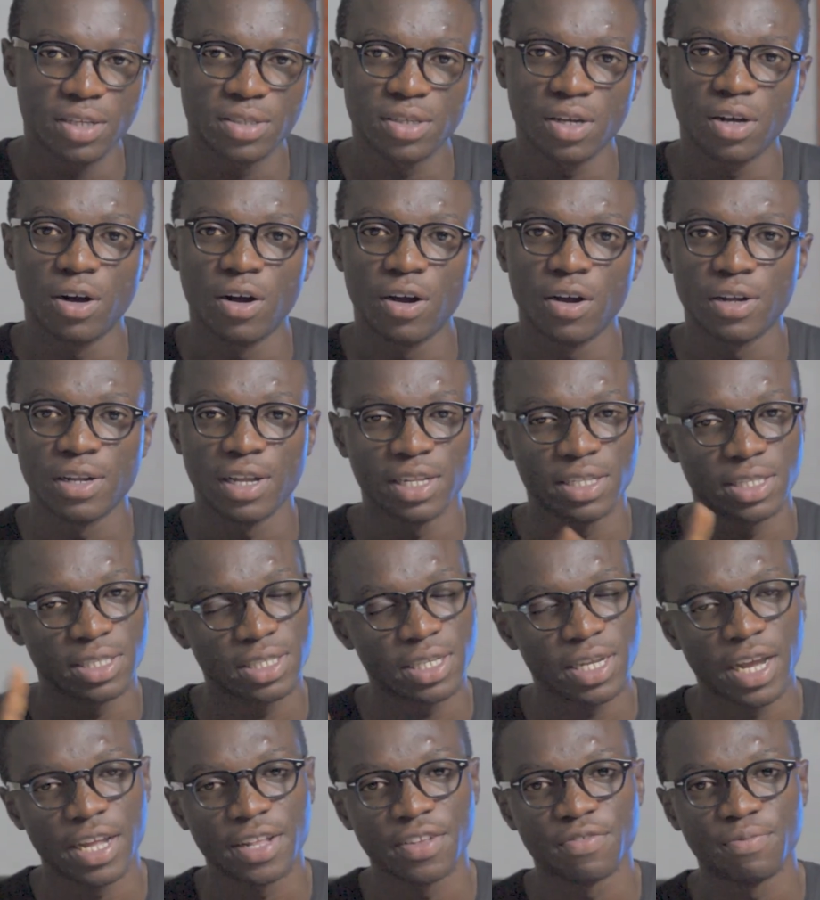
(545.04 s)
is a car that is
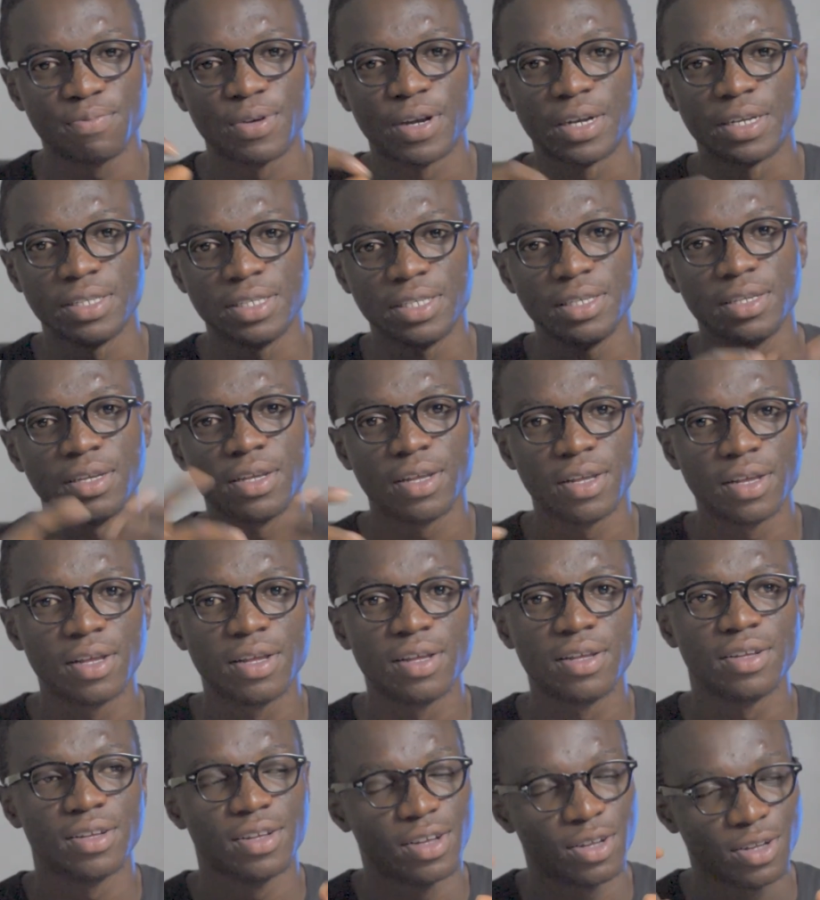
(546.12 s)
kind of pricey,
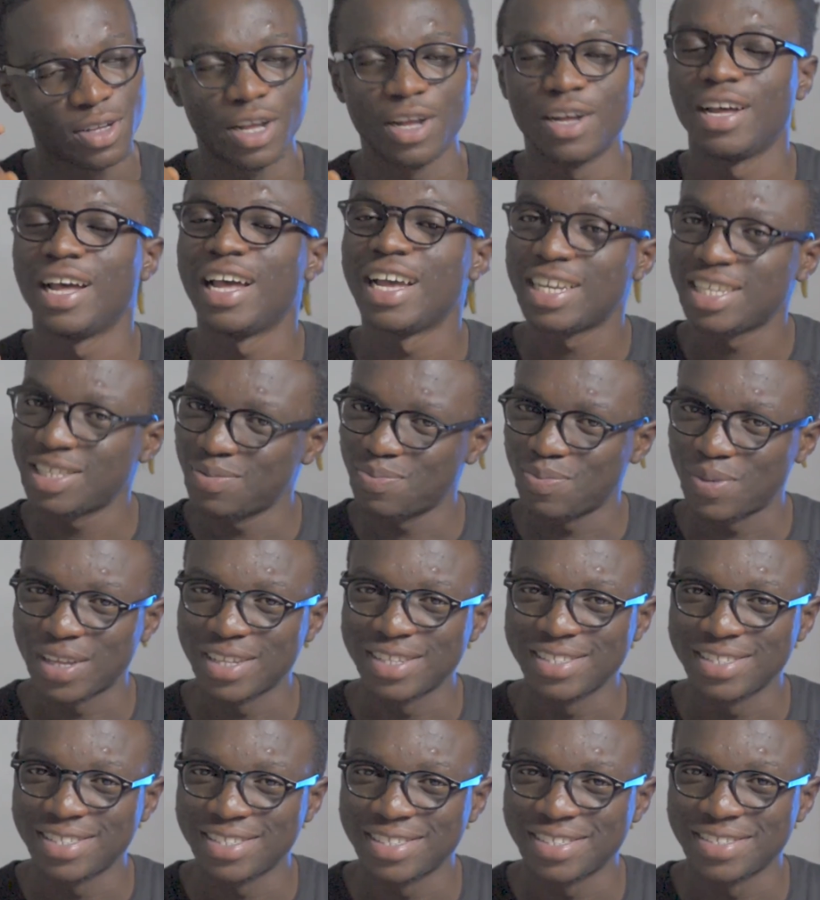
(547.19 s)

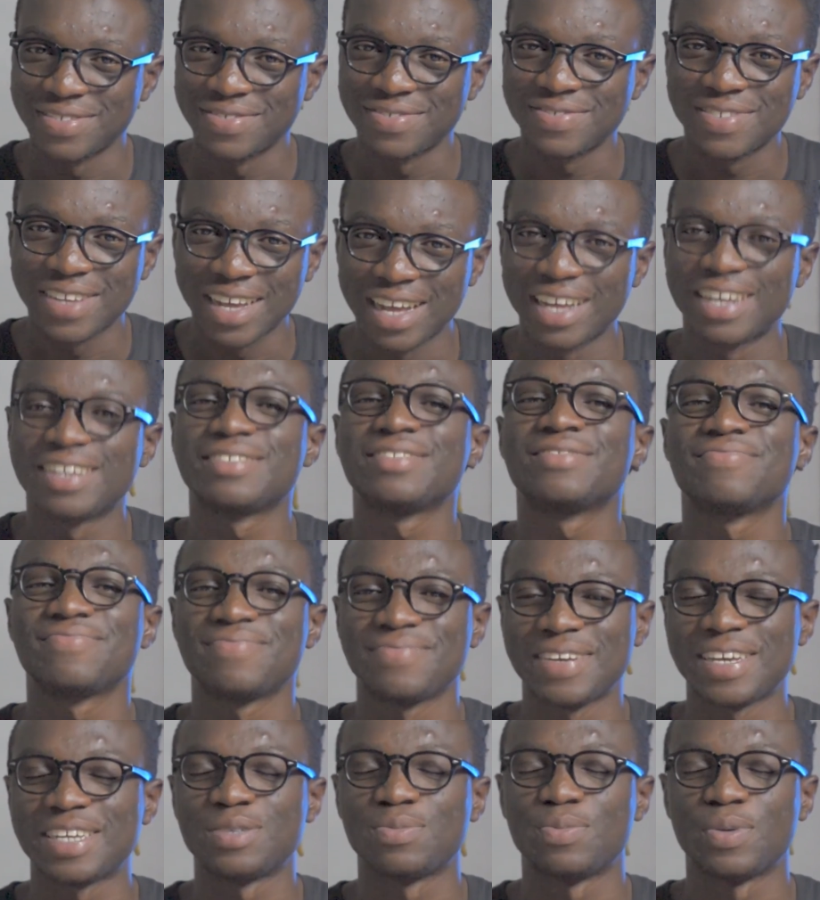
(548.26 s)
expensive. Yeah,
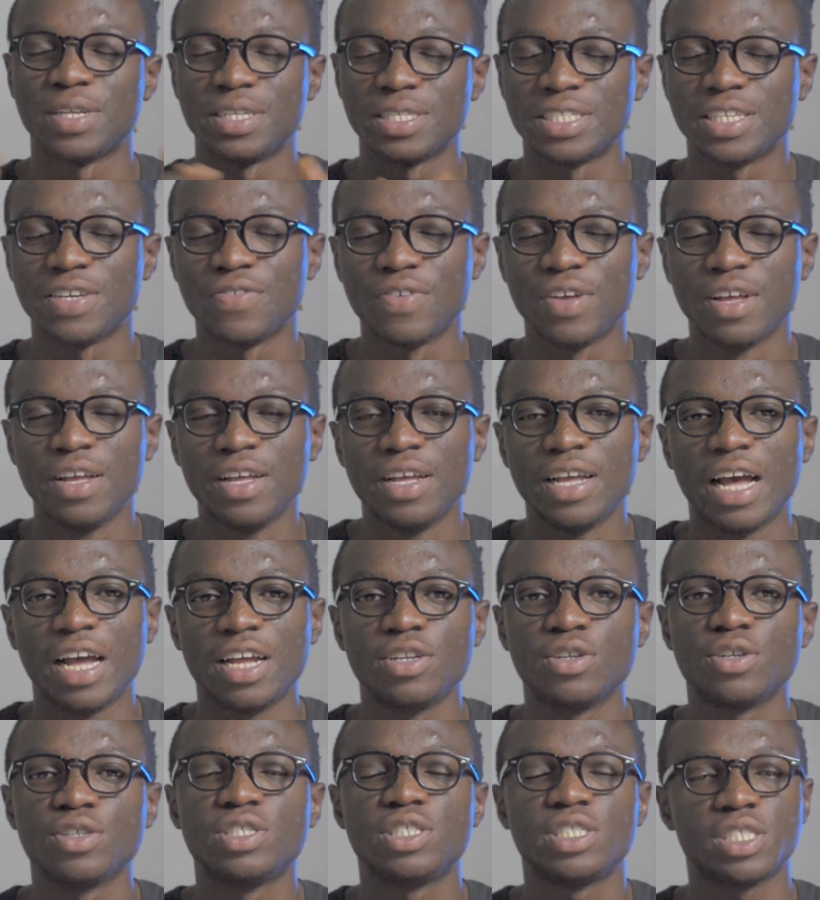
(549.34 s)
expensive.
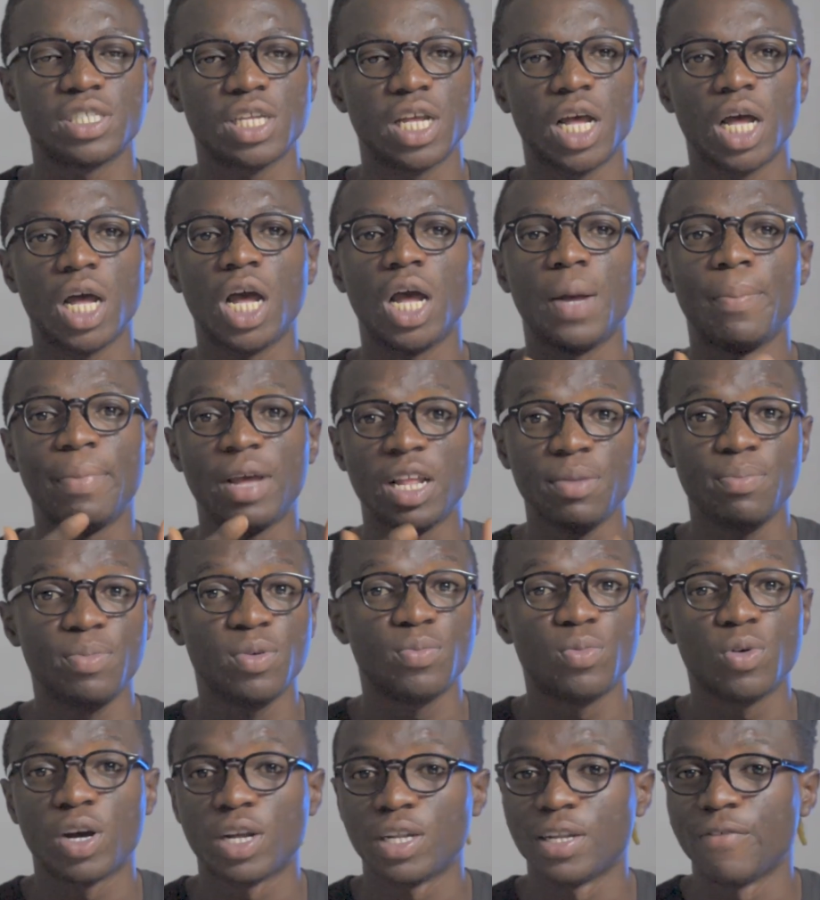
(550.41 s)
And not many
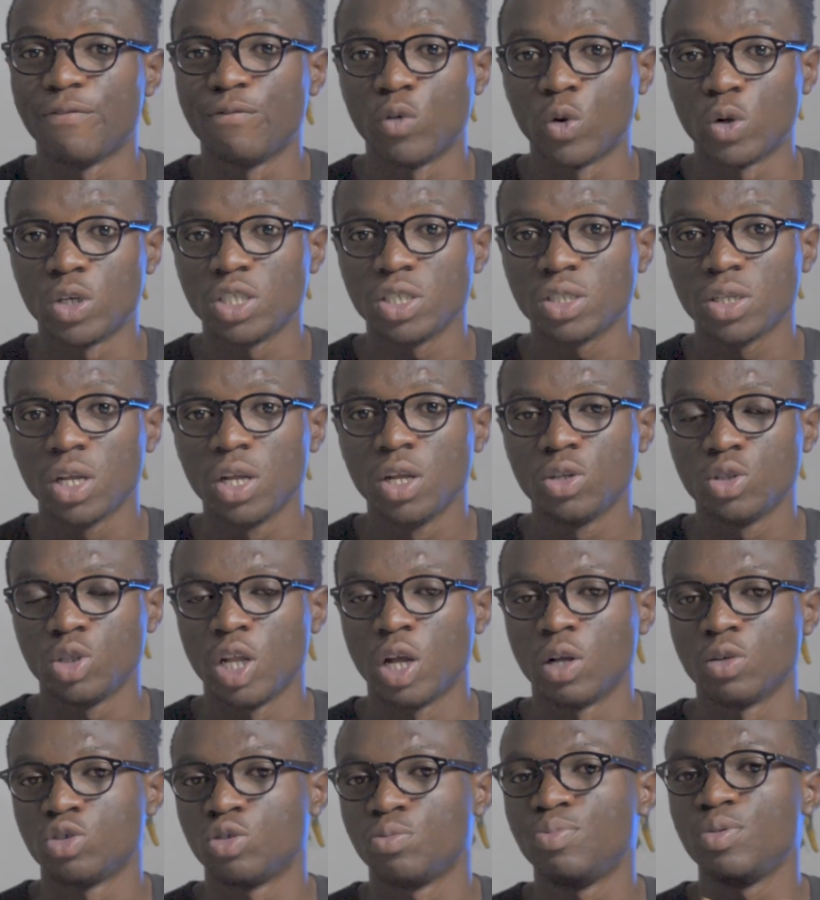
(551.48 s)
people can afford it.
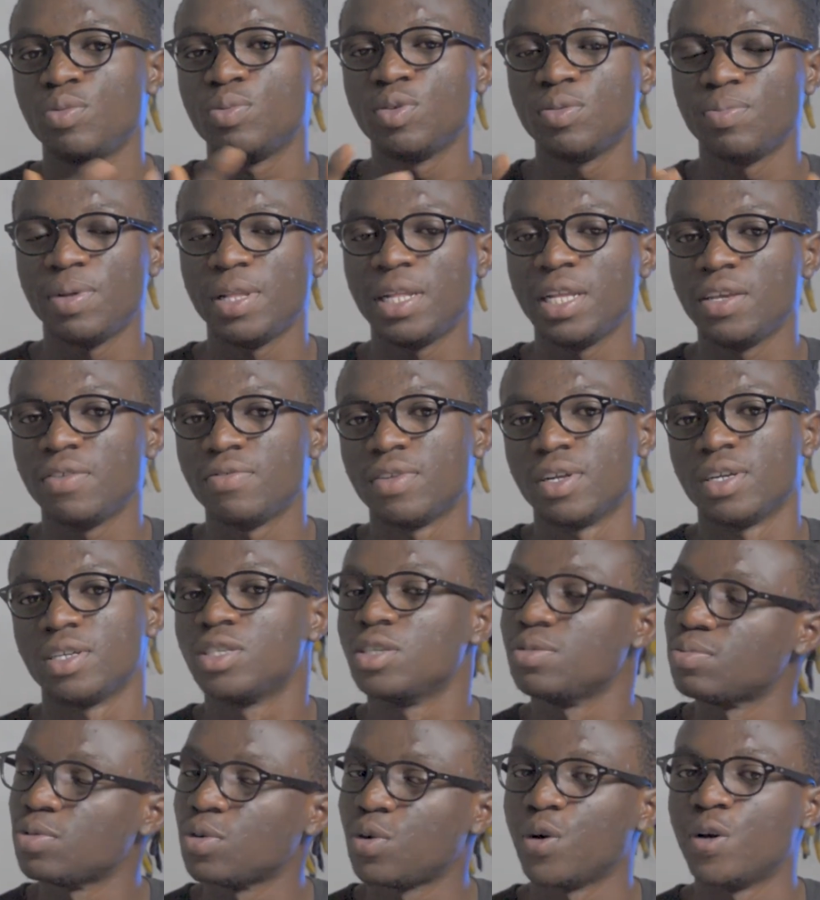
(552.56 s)
Now, some people believe that
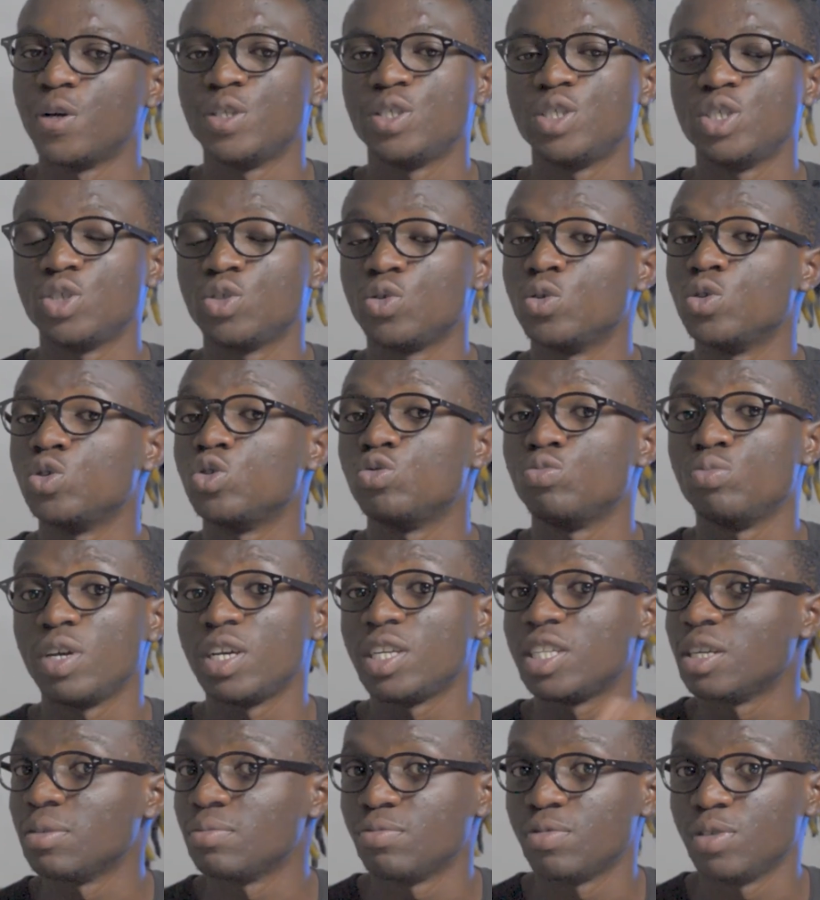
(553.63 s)
cryptocurrency is going to
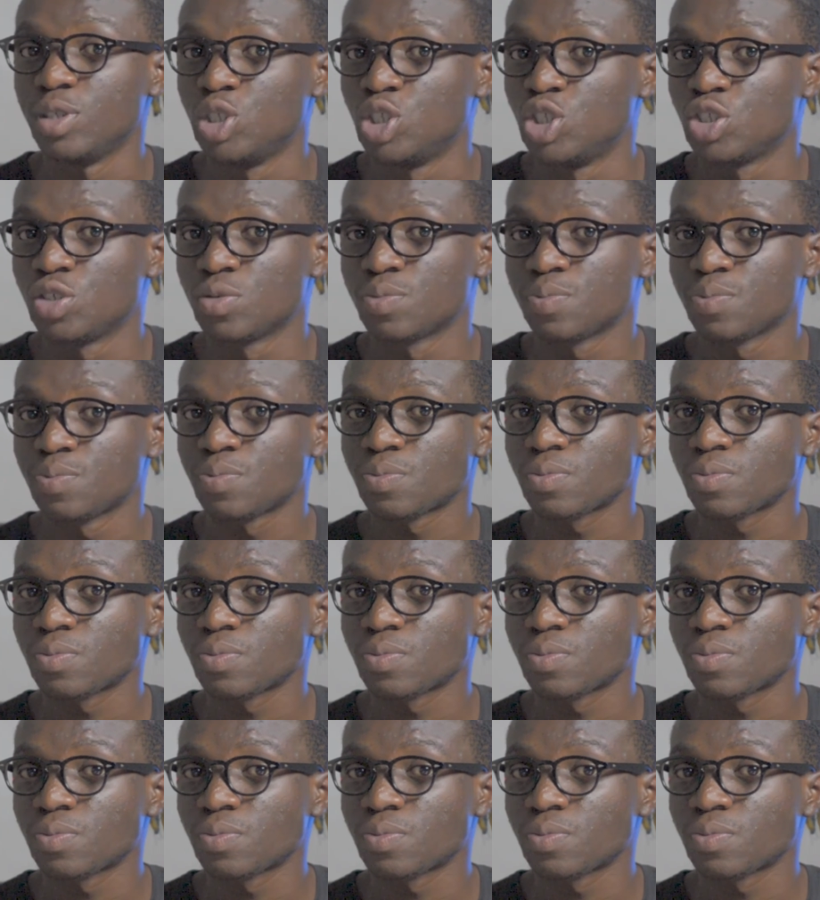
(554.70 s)
make them rich.